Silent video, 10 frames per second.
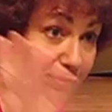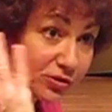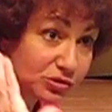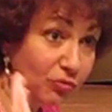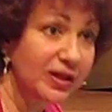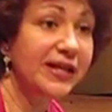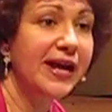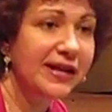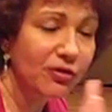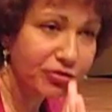was really
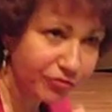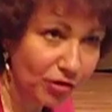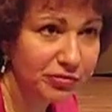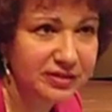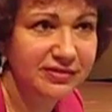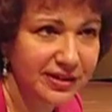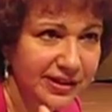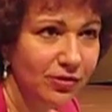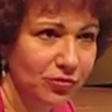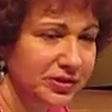an authority
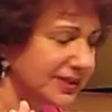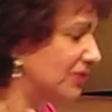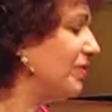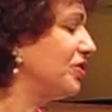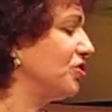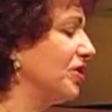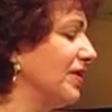in orchestration.